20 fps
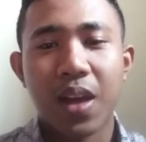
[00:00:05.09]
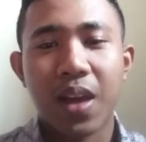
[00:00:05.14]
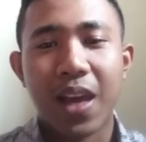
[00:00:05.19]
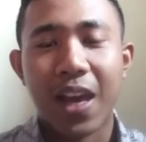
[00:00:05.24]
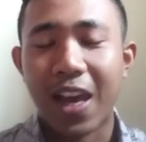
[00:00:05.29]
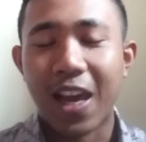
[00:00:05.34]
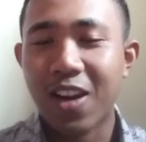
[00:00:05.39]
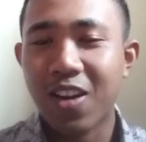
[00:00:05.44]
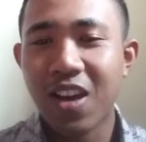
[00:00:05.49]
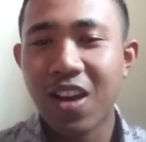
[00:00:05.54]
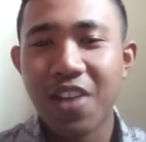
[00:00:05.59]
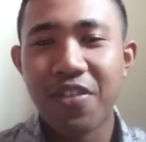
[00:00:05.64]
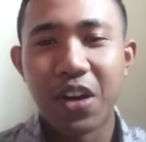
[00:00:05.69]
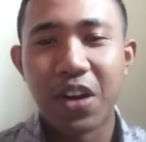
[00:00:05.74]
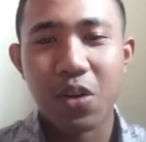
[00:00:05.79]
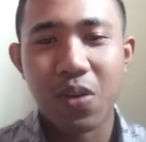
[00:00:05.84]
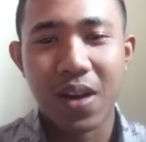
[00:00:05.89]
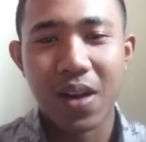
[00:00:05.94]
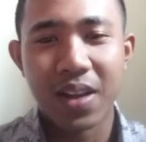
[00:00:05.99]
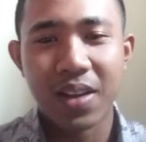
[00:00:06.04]
Hello
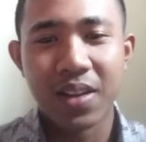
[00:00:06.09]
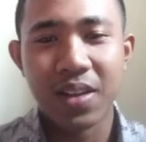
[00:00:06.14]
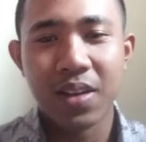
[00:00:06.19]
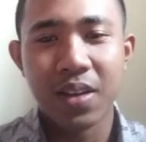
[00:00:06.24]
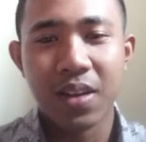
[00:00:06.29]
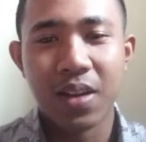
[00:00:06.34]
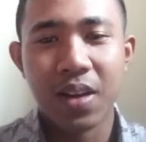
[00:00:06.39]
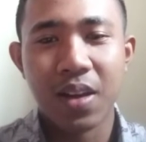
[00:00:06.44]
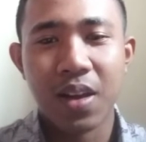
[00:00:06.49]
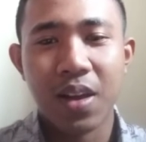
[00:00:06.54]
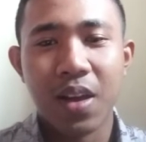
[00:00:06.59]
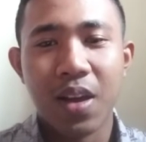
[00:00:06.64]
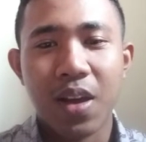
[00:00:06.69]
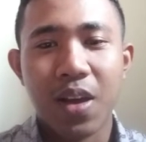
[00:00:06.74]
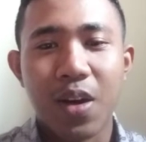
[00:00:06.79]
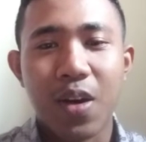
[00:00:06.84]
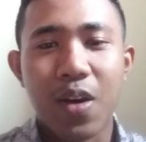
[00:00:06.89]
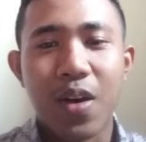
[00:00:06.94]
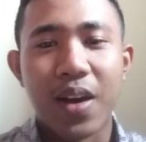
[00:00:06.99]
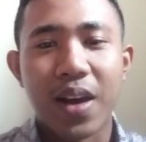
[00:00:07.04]
everyone.
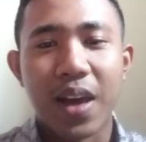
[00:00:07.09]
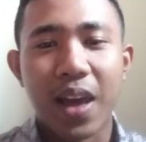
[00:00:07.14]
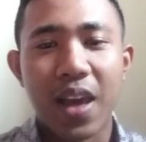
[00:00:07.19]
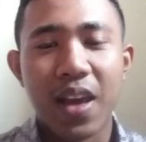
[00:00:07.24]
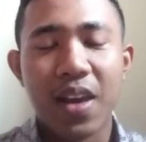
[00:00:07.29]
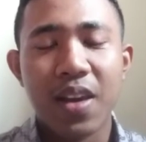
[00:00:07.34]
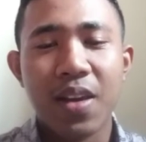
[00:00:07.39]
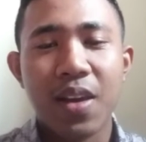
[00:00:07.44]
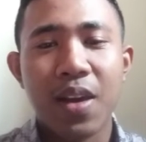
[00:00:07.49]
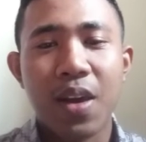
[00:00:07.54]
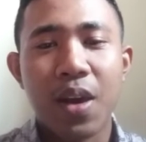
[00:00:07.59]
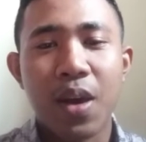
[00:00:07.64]
Okay,